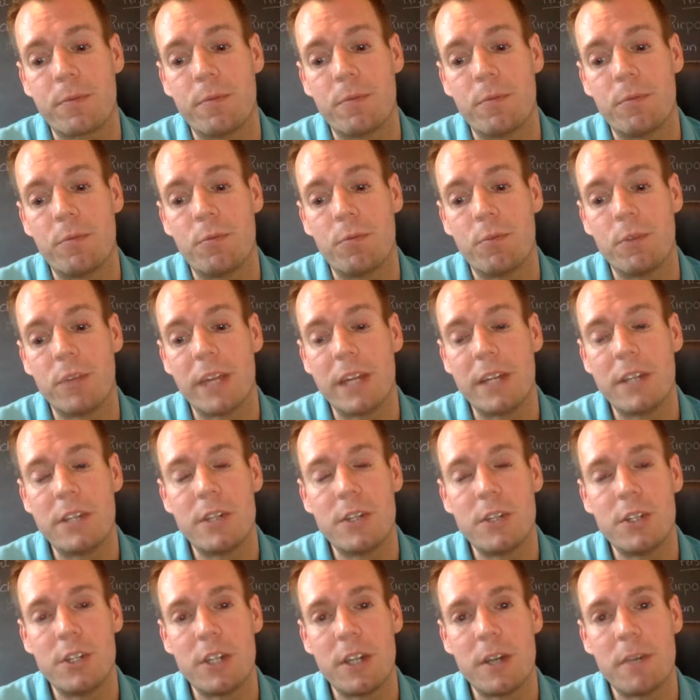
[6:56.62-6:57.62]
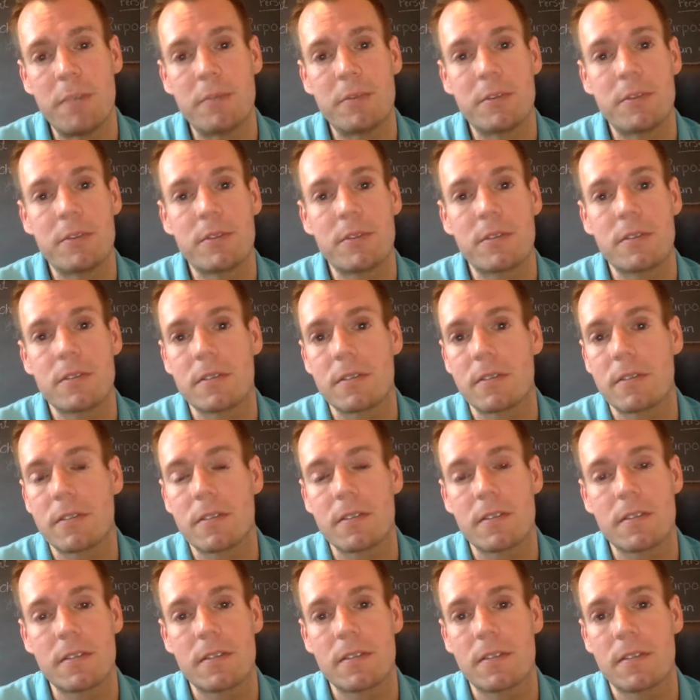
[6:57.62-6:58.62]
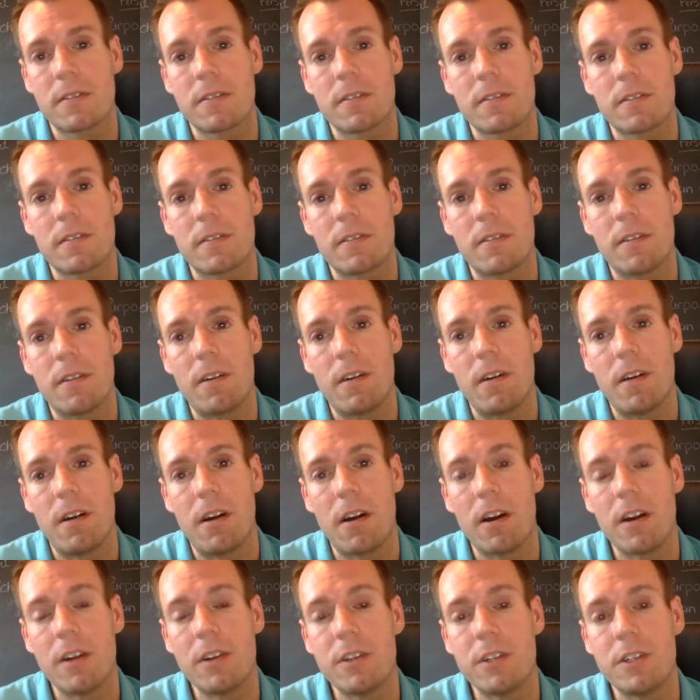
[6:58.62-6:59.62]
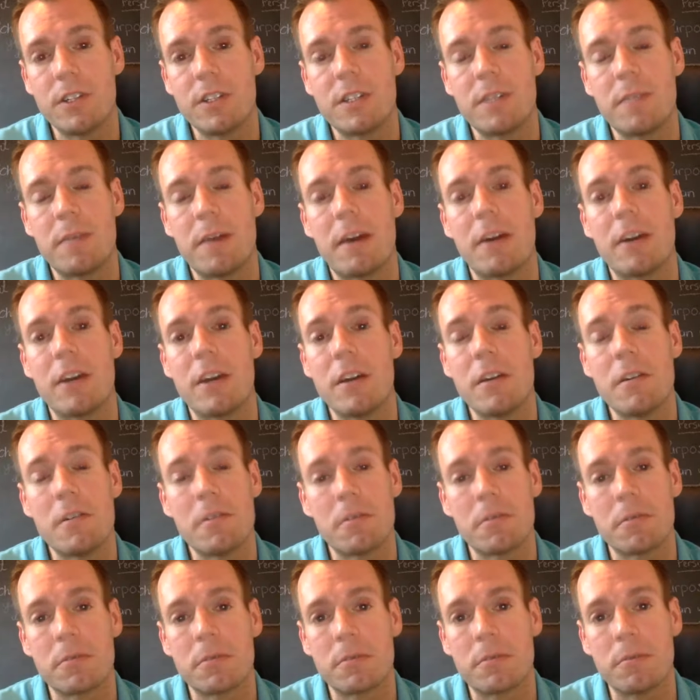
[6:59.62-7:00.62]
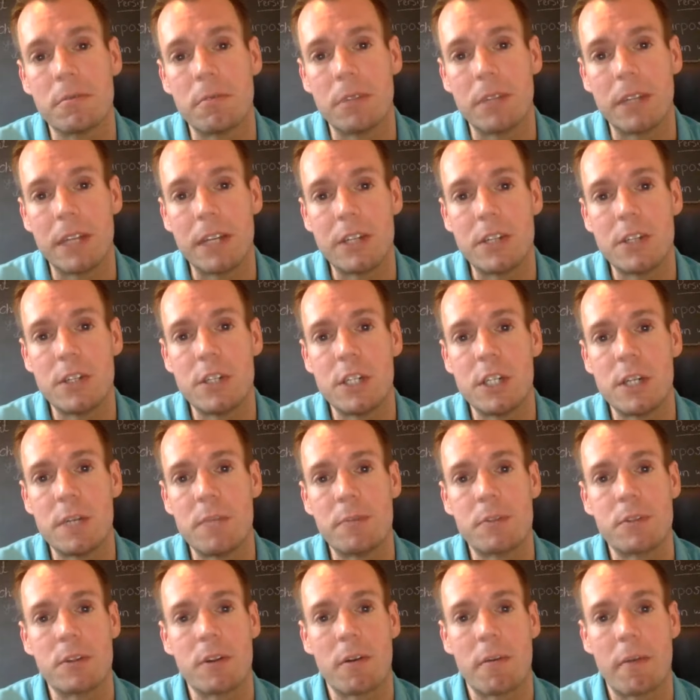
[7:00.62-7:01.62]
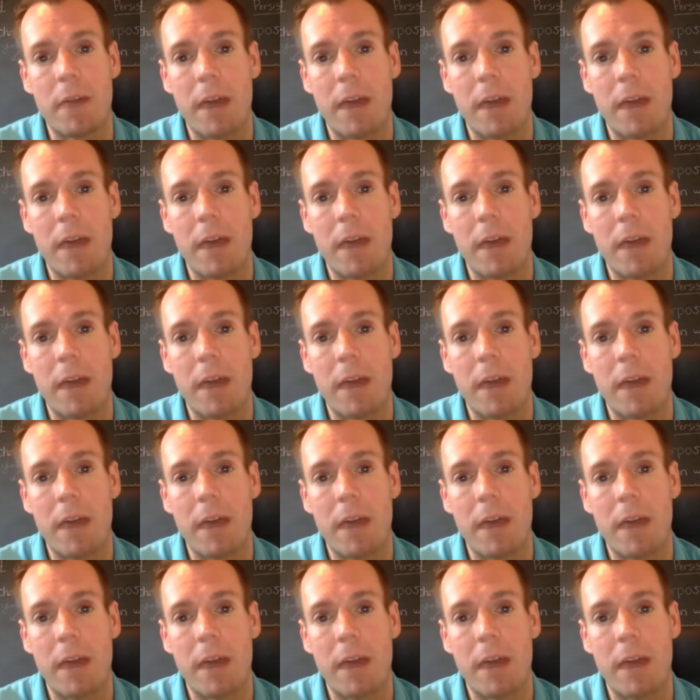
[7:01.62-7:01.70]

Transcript: relationships aren't just about you. Relationships are